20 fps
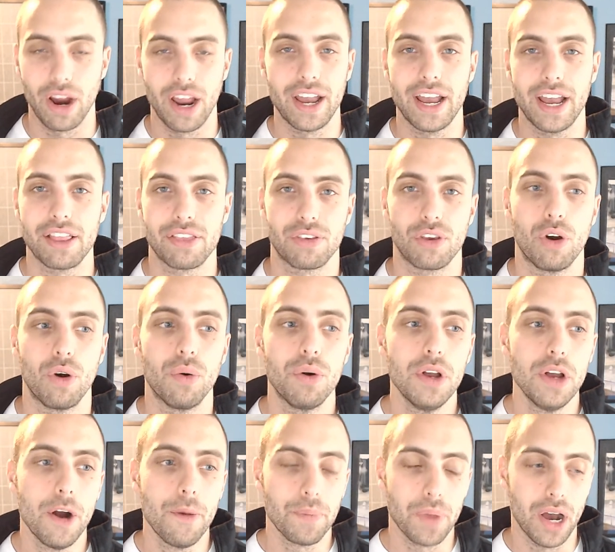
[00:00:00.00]
Right. And
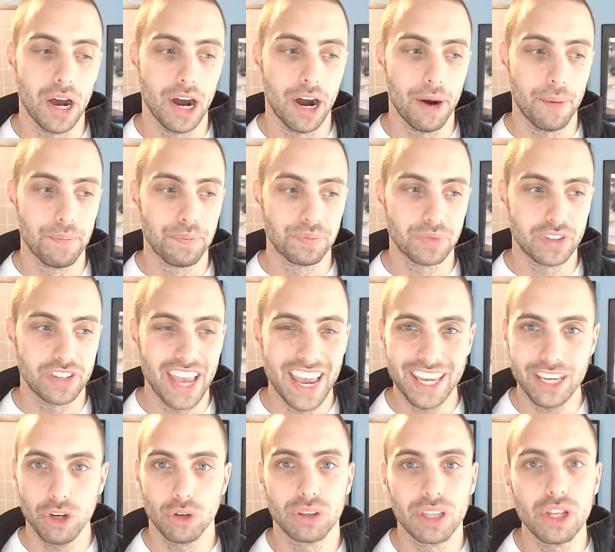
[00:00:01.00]
so um,
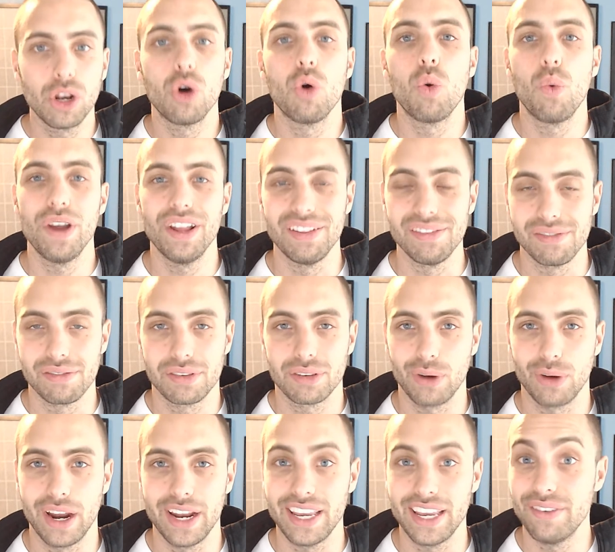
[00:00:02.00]
take your little
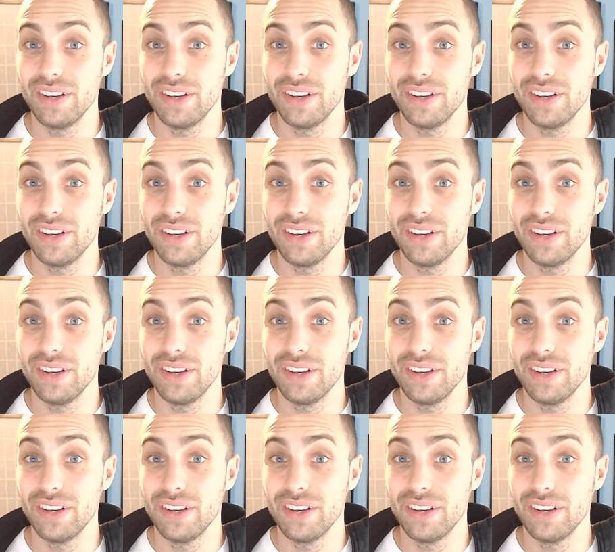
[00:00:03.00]
wins, right?